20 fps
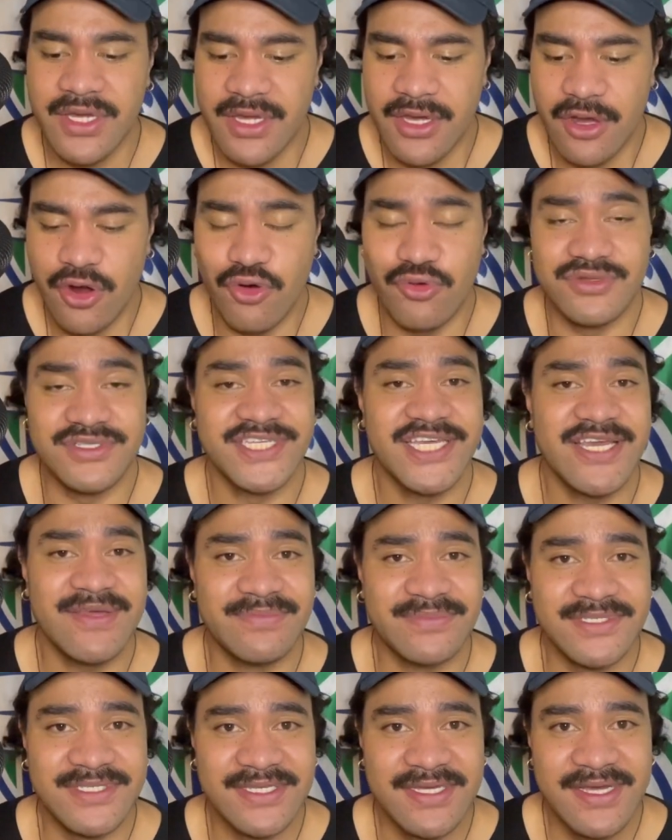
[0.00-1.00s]
or
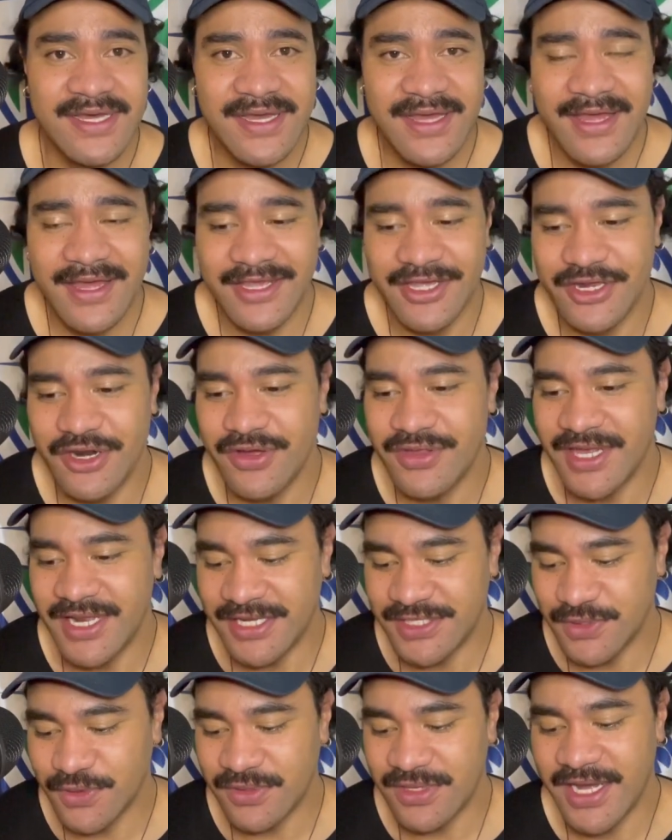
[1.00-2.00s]
teams, you know, that are
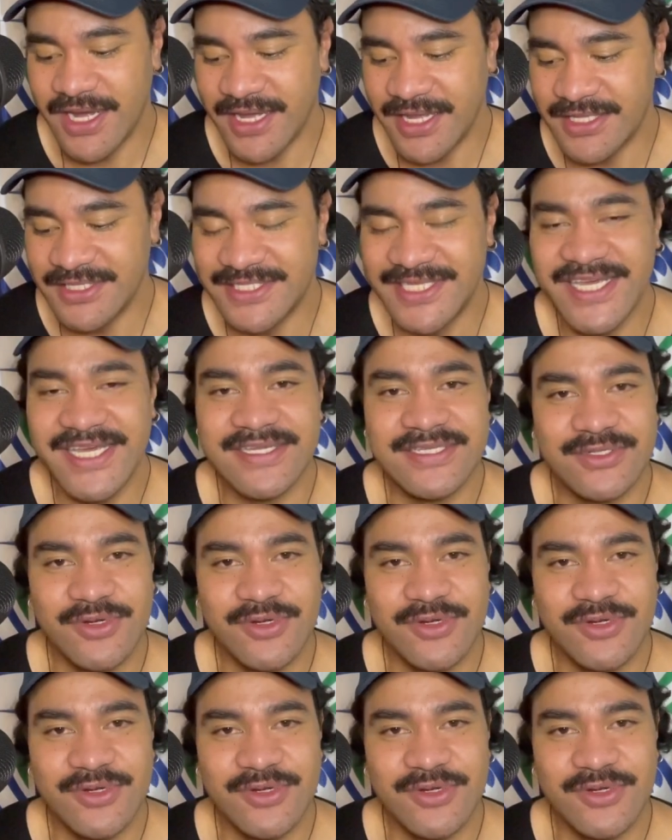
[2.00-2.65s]
sort of like in tiers,